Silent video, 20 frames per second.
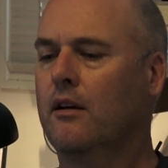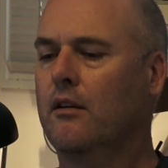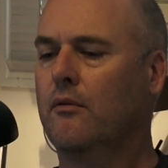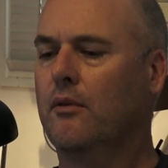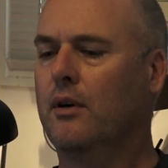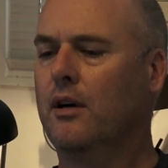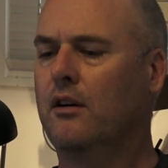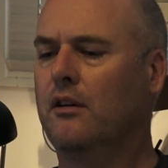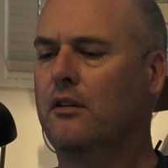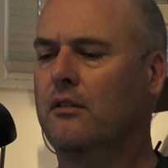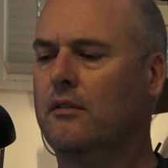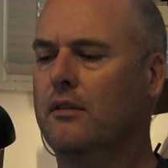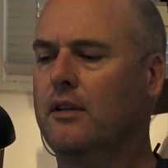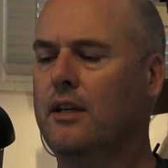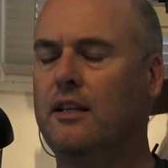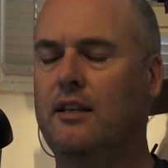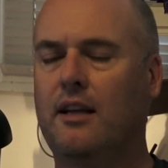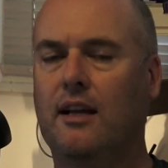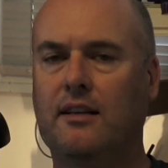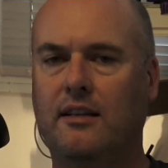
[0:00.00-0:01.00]
Well,
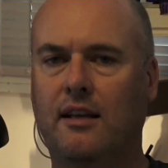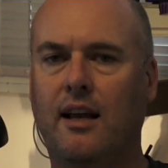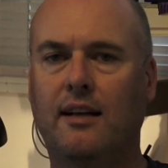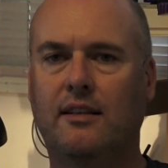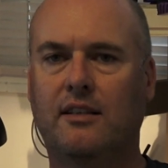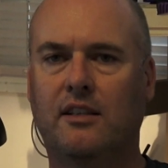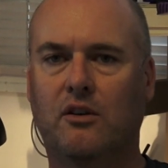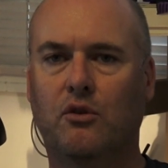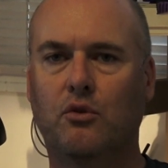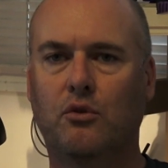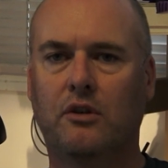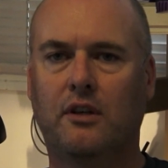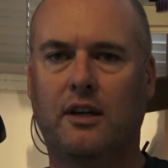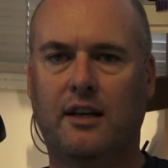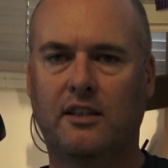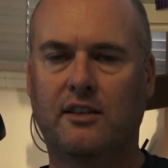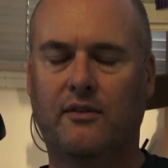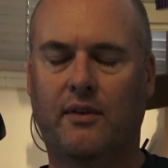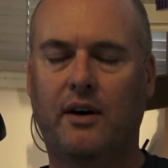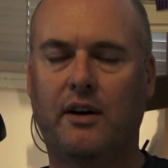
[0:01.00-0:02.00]
it's good.
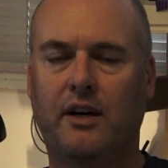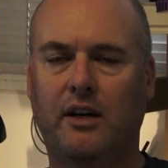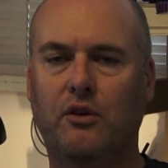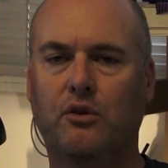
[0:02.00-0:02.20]
It's very